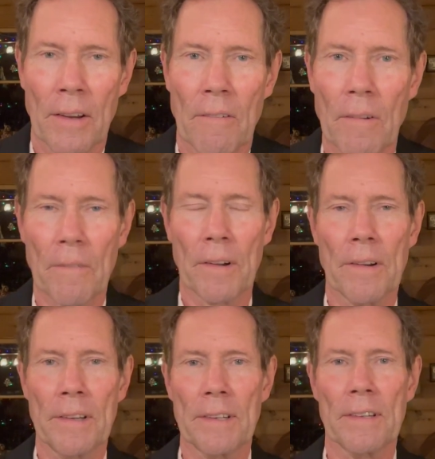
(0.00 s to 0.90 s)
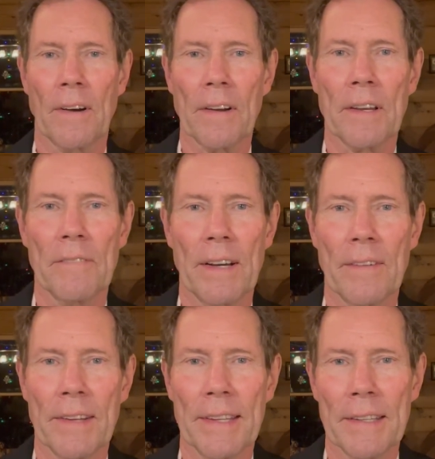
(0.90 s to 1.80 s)
What we're going to talk
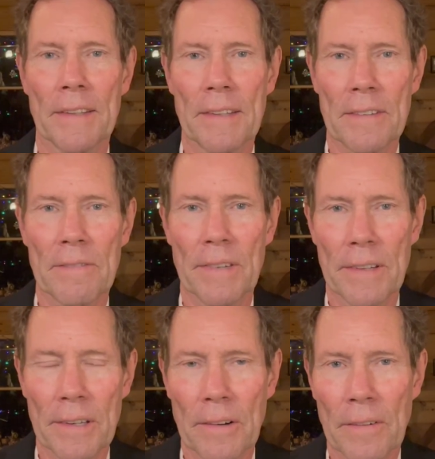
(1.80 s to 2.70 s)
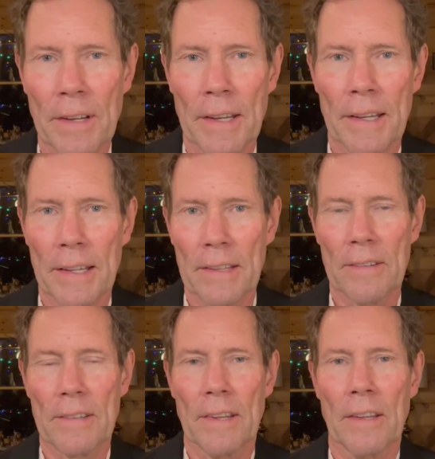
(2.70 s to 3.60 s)
about in this video
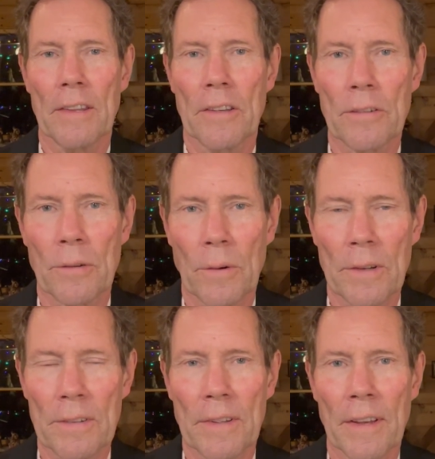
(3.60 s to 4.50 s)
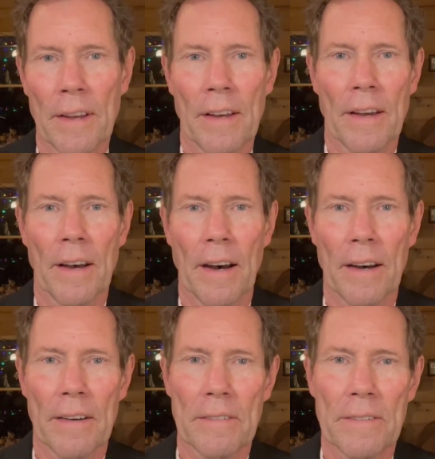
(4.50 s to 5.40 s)
is the source
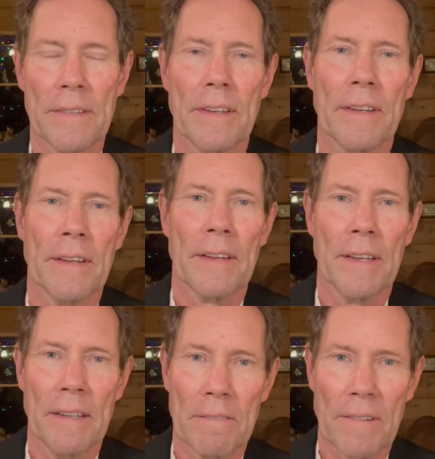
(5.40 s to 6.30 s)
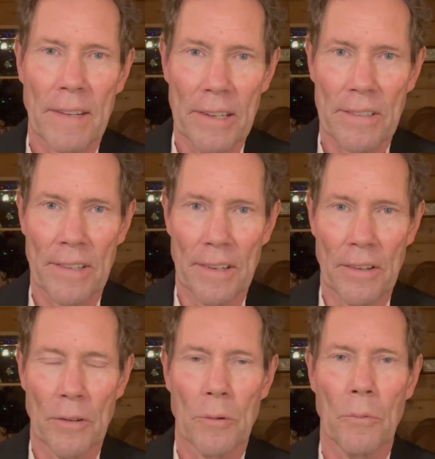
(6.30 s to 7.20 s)
of
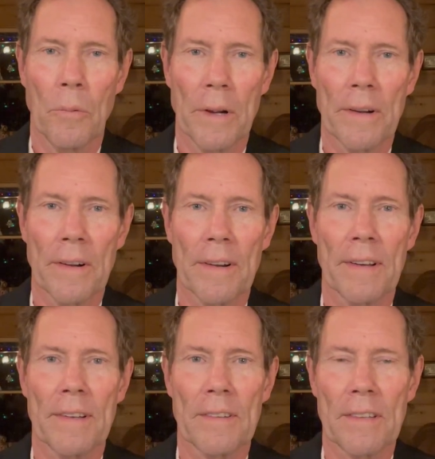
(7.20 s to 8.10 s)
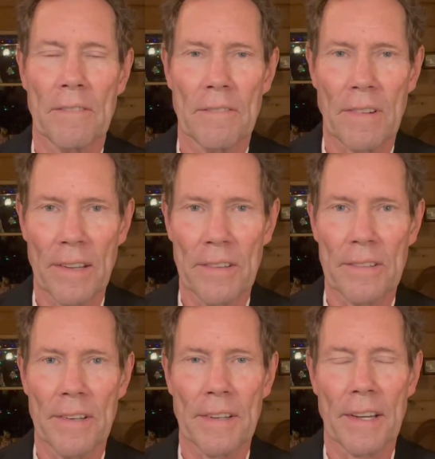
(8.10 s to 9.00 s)
inflation. Where does
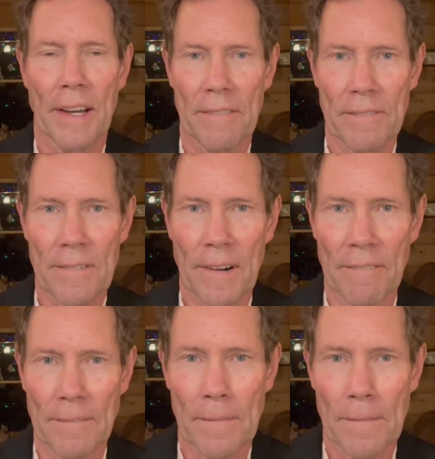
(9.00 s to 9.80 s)
inflation come from?